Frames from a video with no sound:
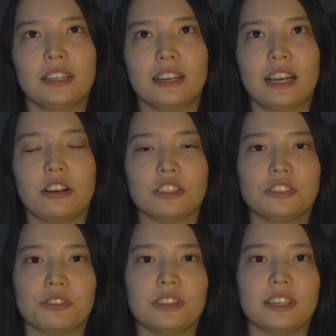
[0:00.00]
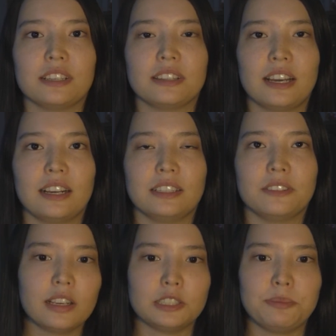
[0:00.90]
I also think
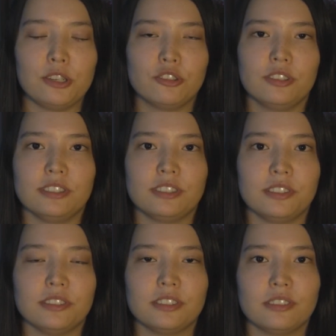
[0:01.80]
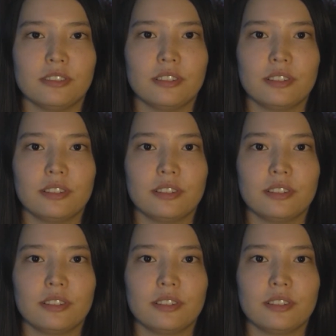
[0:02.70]
that, especially since